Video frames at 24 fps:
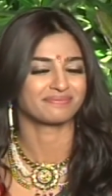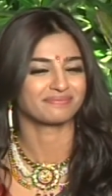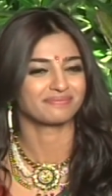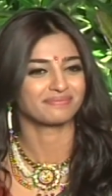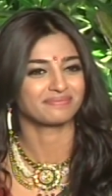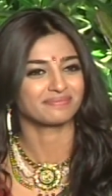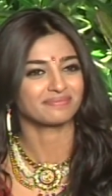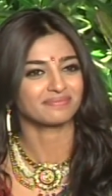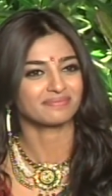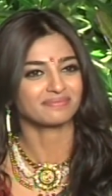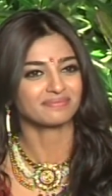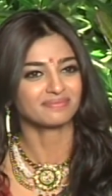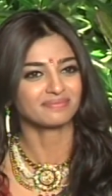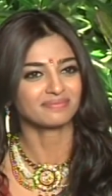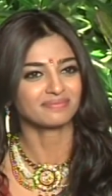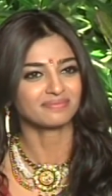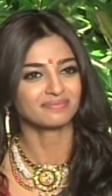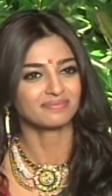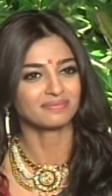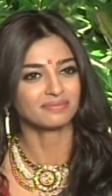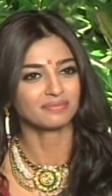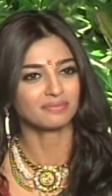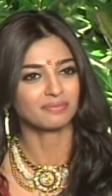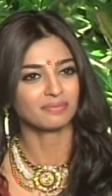How is your...
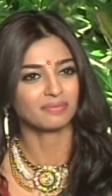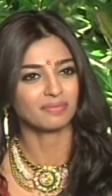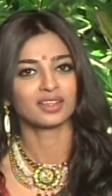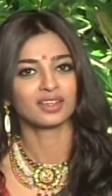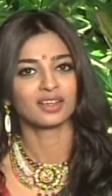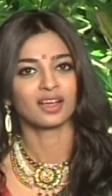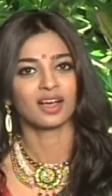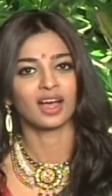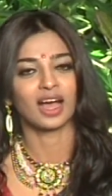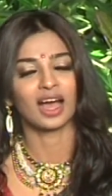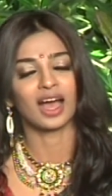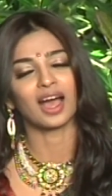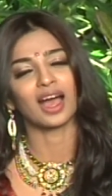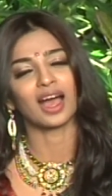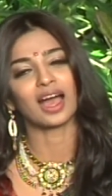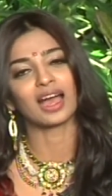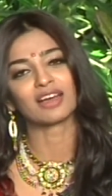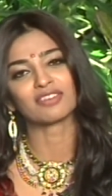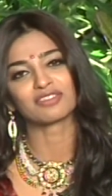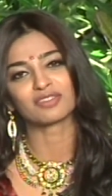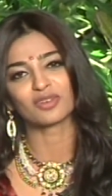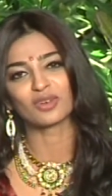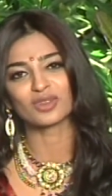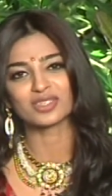I
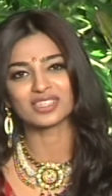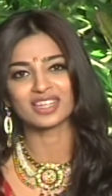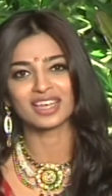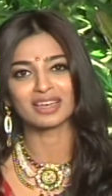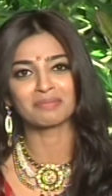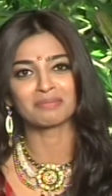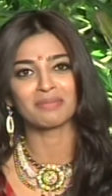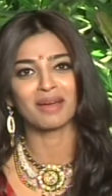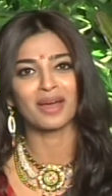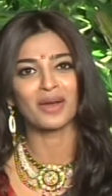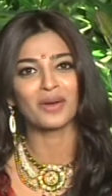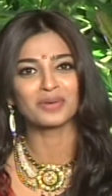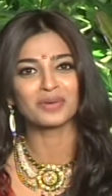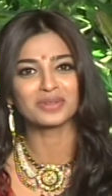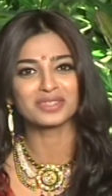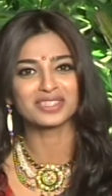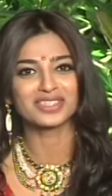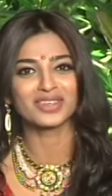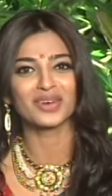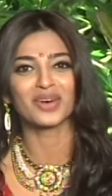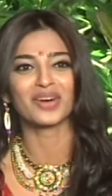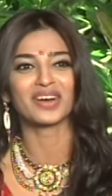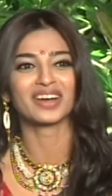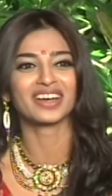of course like my own
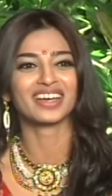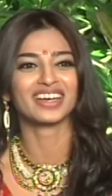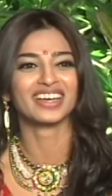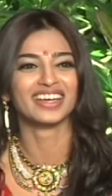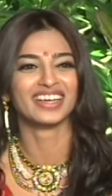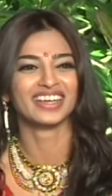song